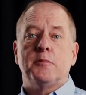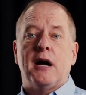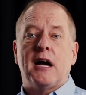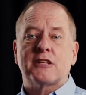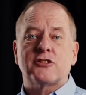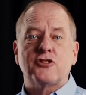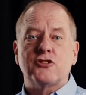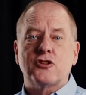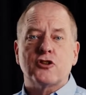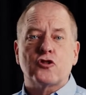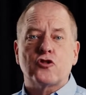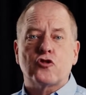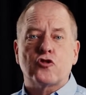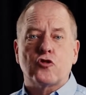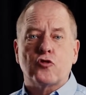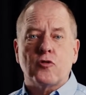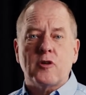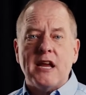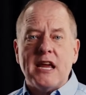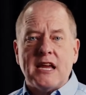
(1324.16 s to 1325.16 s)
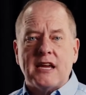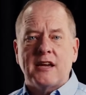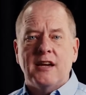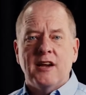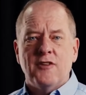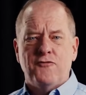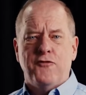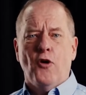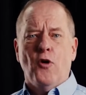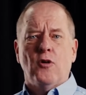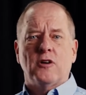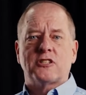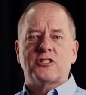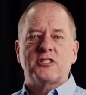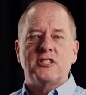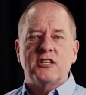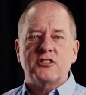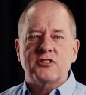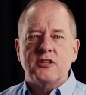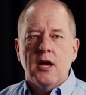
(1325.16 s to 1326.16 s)
block, to the Greek
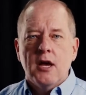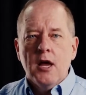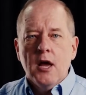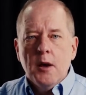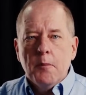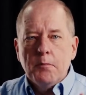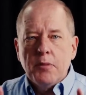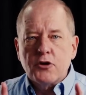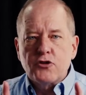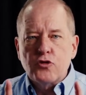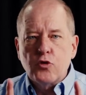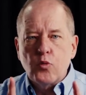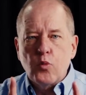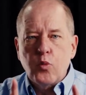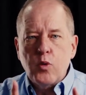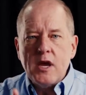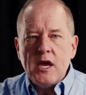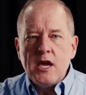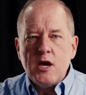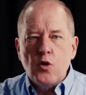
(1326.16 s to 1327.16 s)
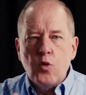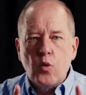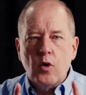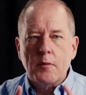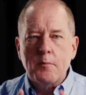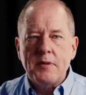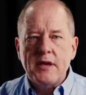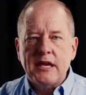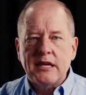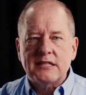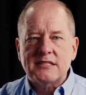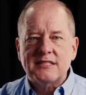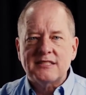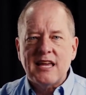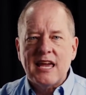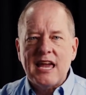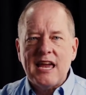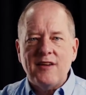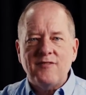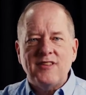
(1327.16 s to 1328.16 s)
foolishness, but to we who are being
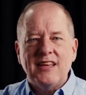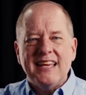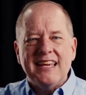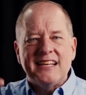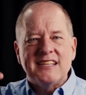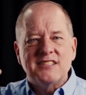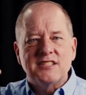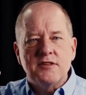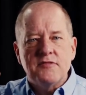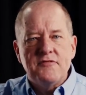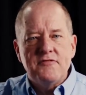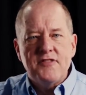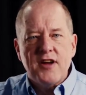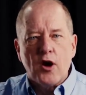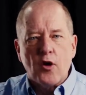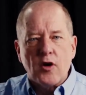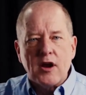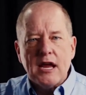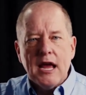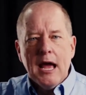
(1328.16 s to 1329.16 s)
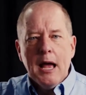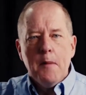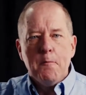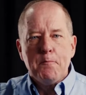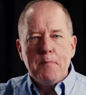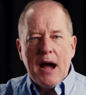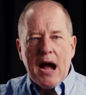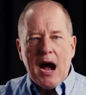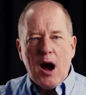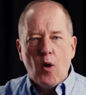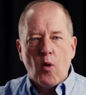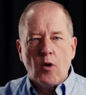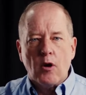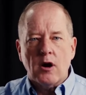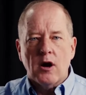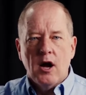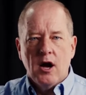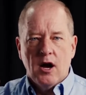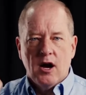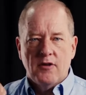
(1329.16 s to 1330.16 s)
saved, it is the very
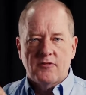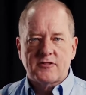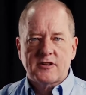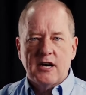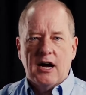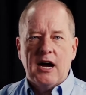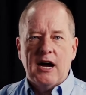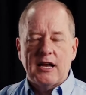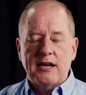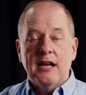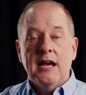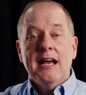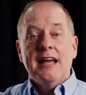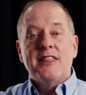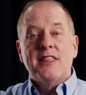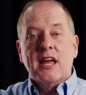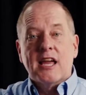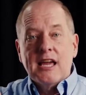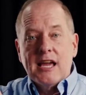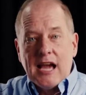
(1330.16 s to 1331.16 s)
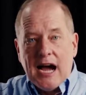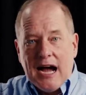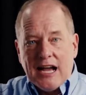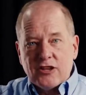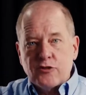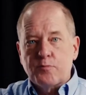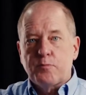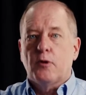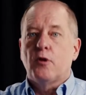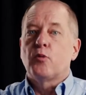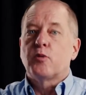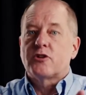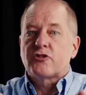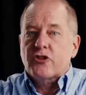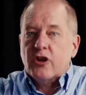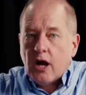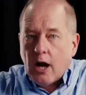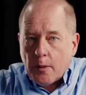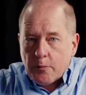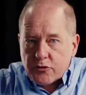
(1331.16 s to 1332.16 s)
power of God. The gospel, which
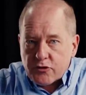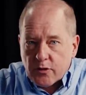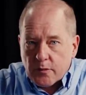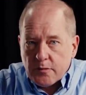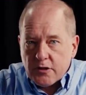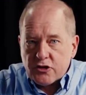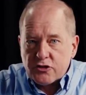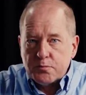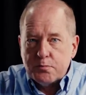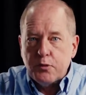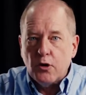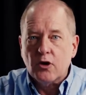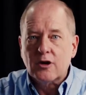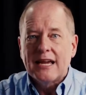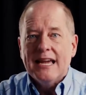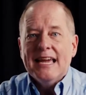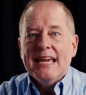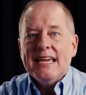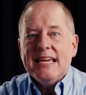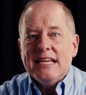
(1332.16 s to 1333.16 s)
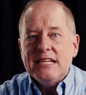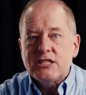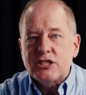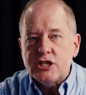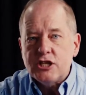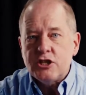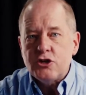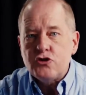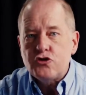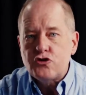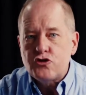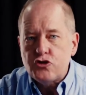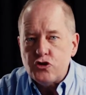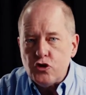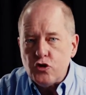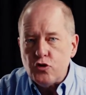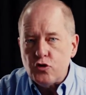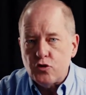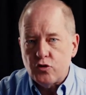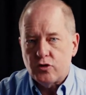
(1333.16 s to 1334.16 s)
comes from this book, is
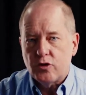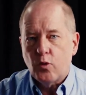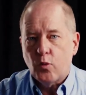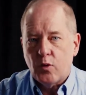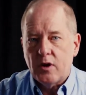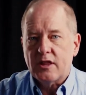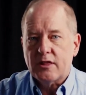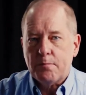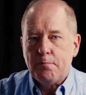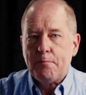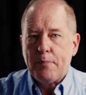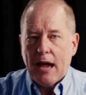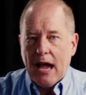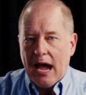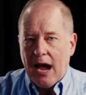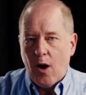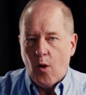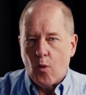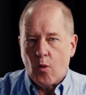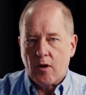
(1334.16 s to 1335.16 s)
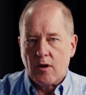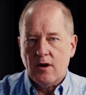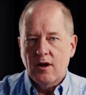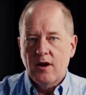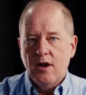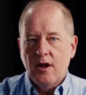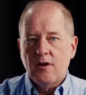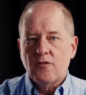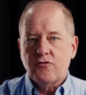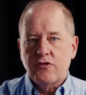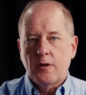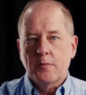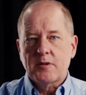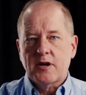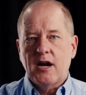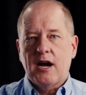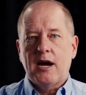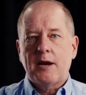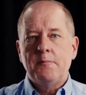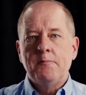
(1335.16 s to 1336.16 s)
endued with power from
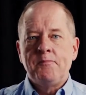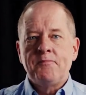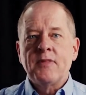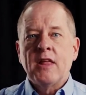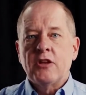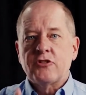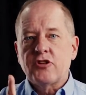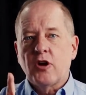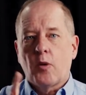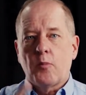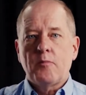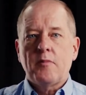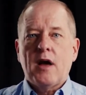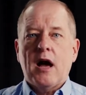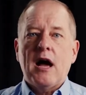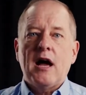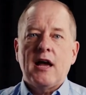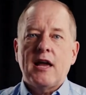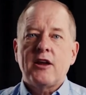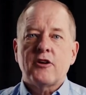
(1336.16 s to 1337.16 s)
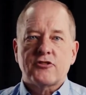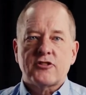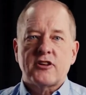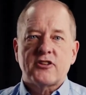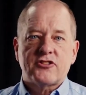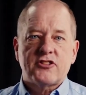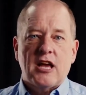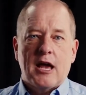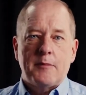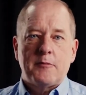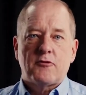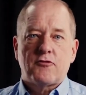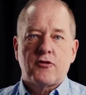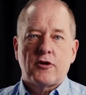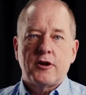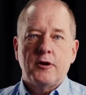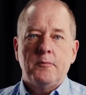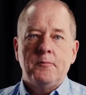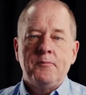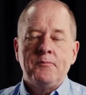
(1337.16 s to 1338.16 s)
God. So here's an assignment for
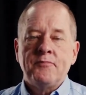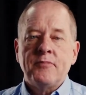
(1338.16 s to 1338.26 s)
you.